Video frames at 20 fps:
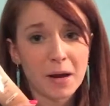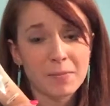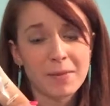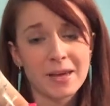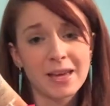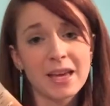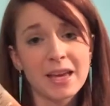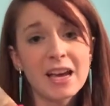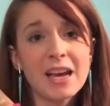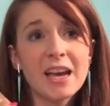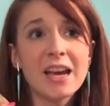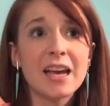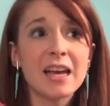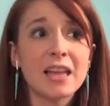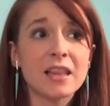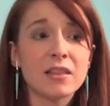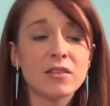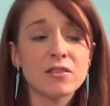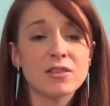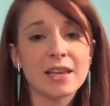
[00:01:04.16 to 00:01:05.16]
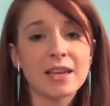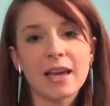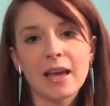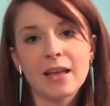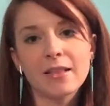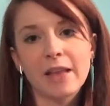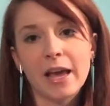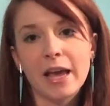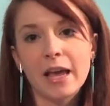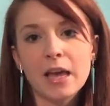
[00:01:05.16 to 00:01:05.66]
them, like there's like
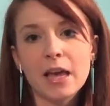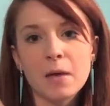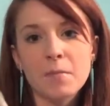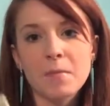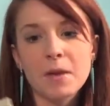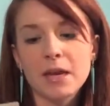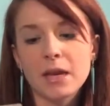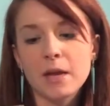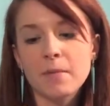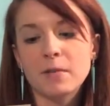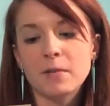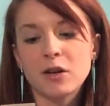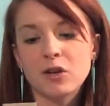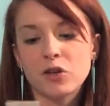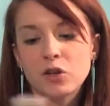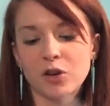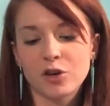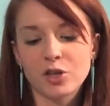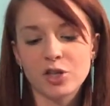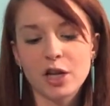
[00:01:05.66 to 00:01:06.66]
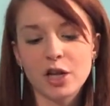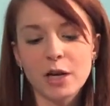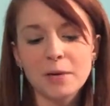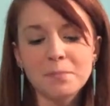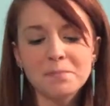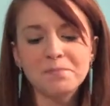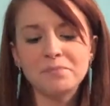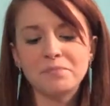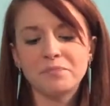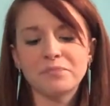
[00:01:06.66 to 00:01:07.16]
a light, a medium, and a dark shade.
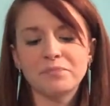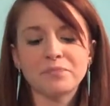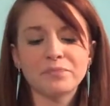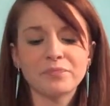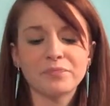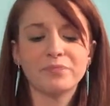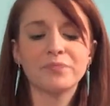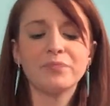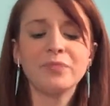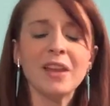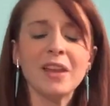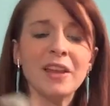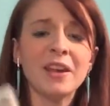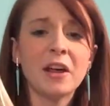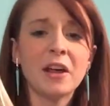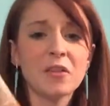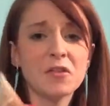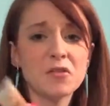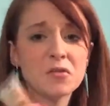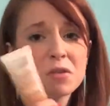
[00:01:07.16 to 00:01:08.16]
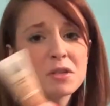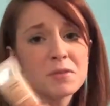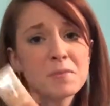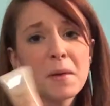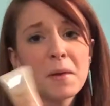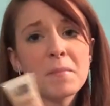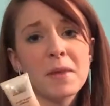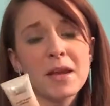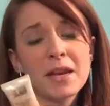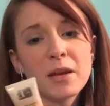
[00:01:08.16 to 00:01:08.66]
Now this one's
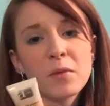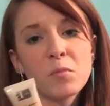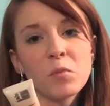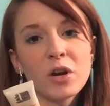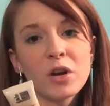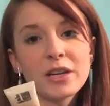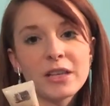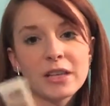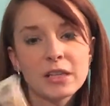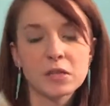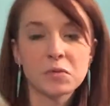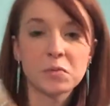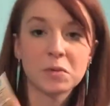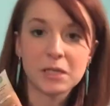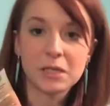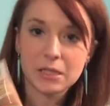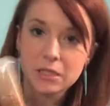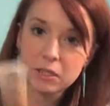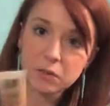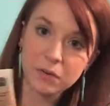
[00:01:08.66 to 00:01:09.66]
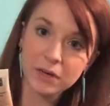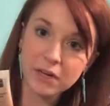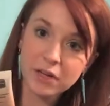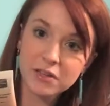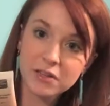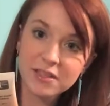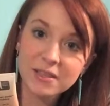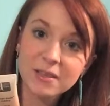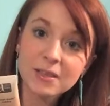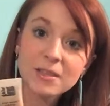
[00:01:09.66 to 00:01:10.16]
my medium one. This one is the one I
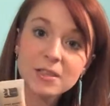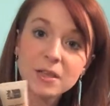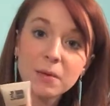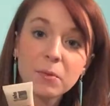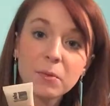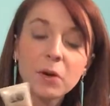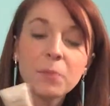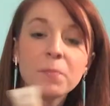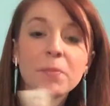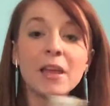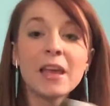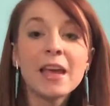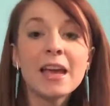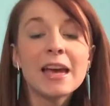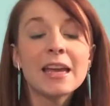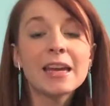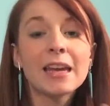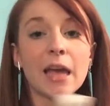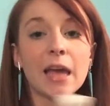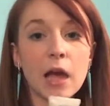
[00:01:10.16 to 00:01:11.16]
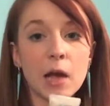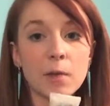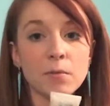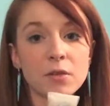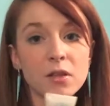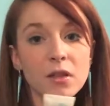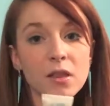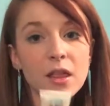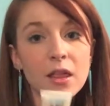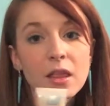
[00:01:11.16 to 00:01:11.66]
use in the summer, and I
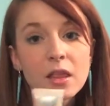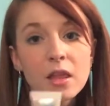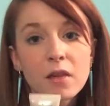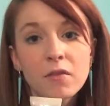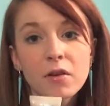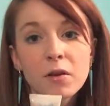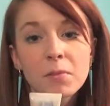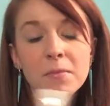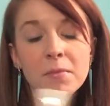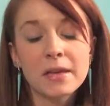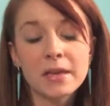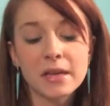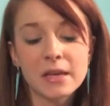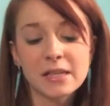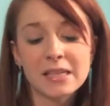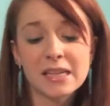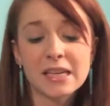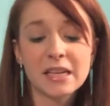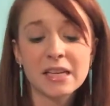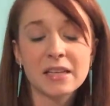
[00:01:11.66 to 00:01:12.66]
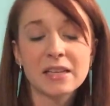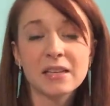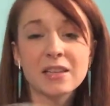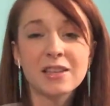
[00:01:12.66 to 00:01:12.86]
absolutely love it because it